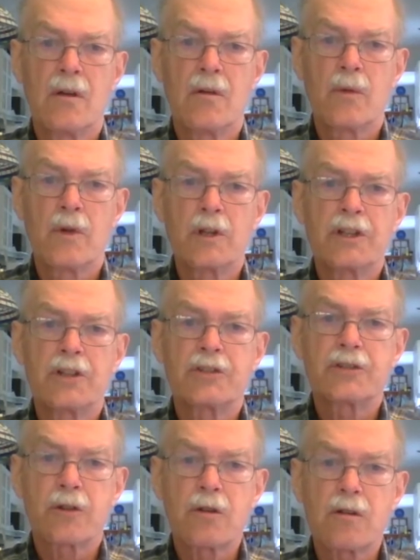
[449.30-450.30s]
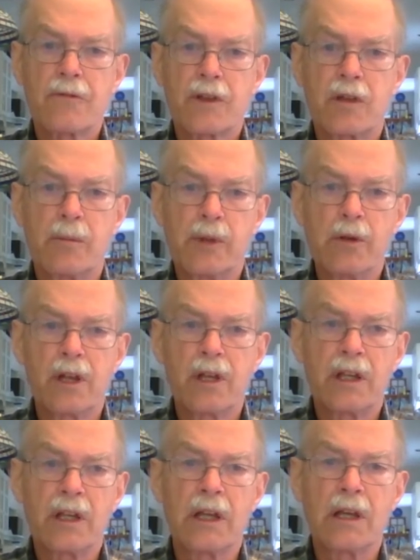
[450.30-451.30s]
really serve the
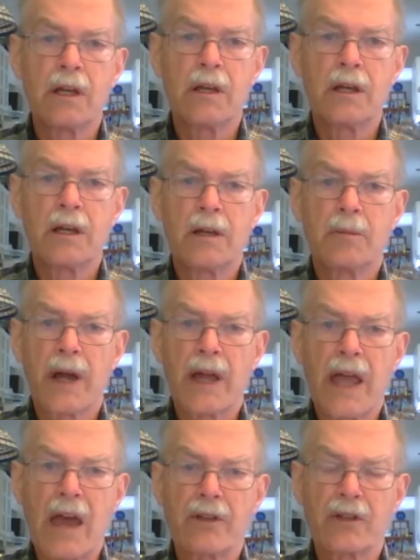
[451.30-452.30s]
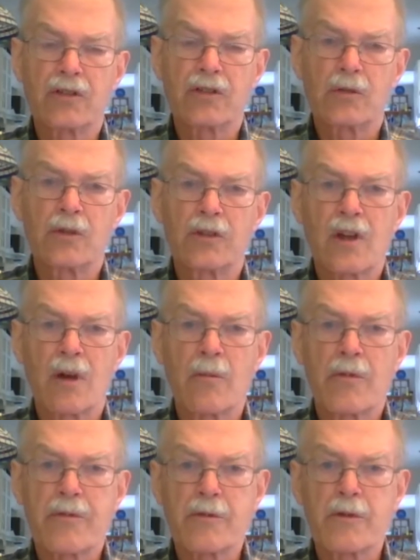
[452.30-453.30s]
community by having students come
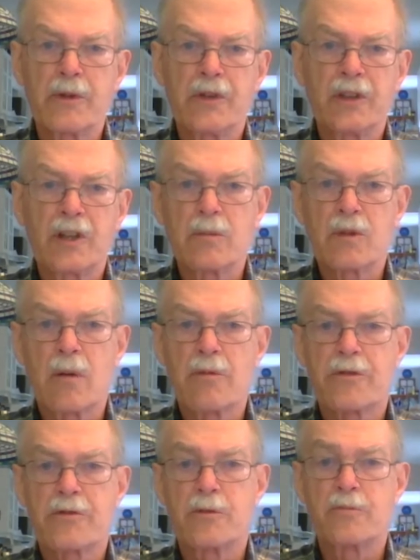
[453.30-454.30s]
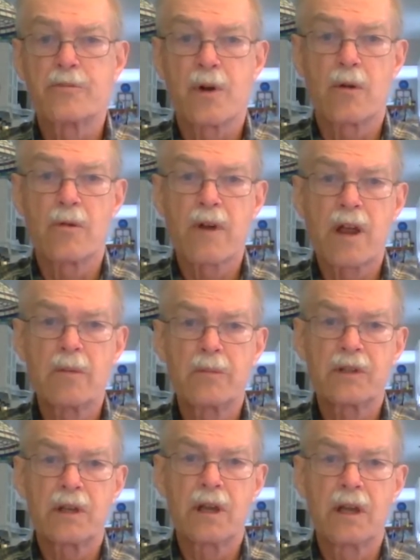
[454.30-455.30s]
through the museum, come through
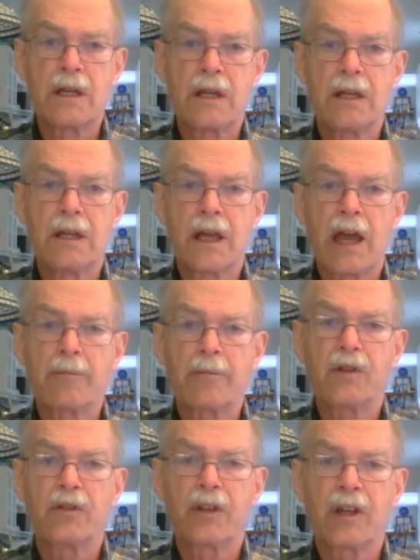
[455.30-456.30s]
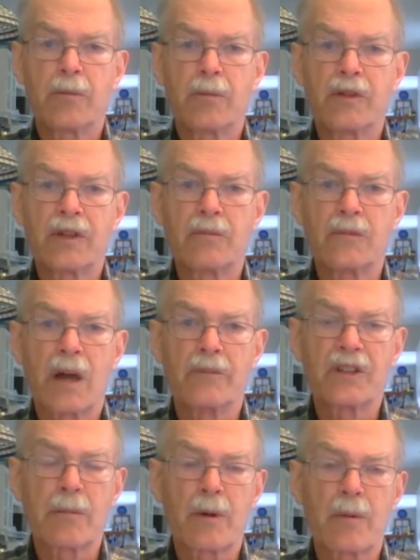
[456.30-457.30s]
programs at museums, sometimes
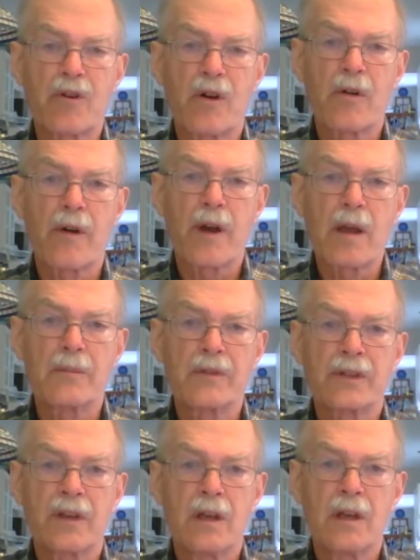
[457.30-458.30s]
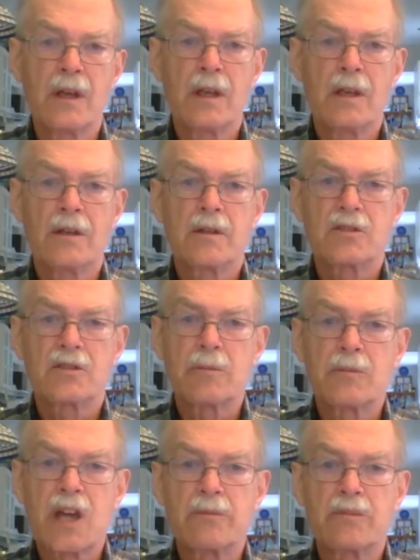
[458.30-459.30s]
summer programs,
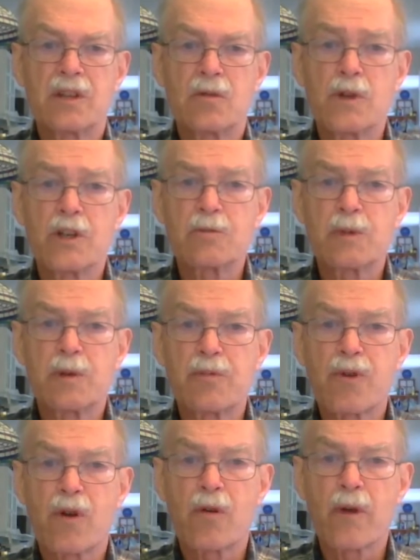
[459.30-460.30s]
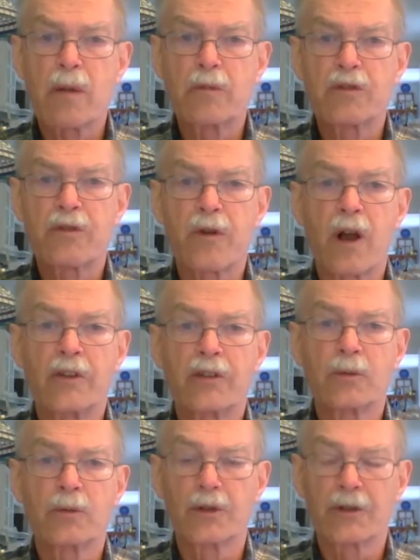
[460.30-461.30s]
sometimes enrichment programs for high
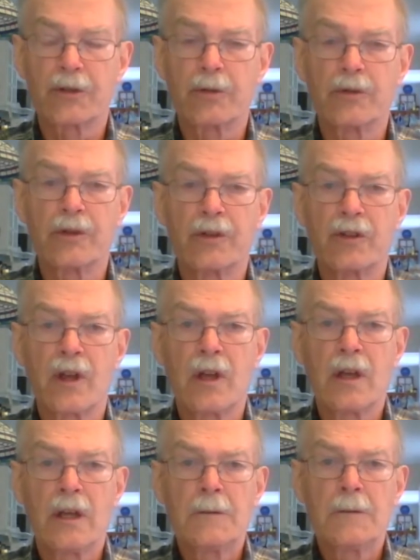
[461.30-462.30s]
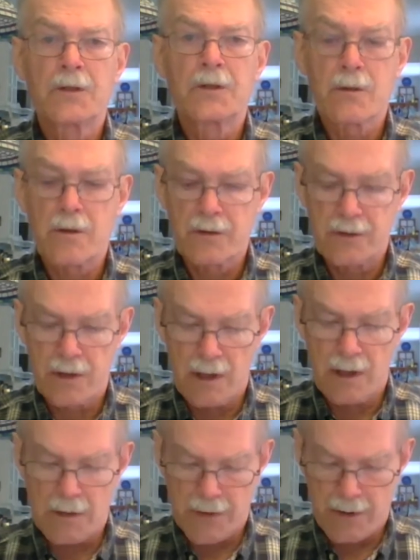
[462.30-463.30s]
school students. So
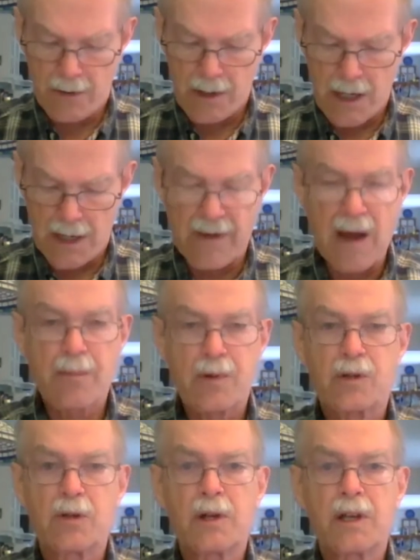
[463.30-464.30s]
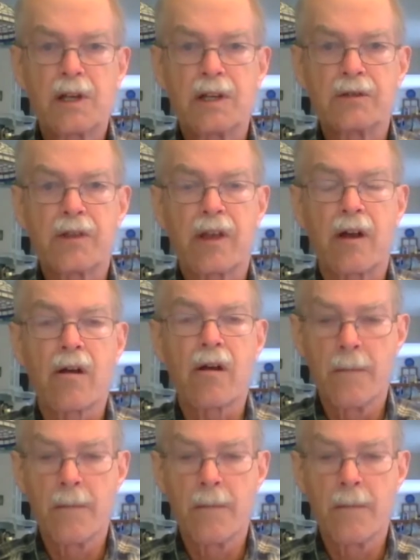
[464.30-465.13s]
there are a lot of opportunities there.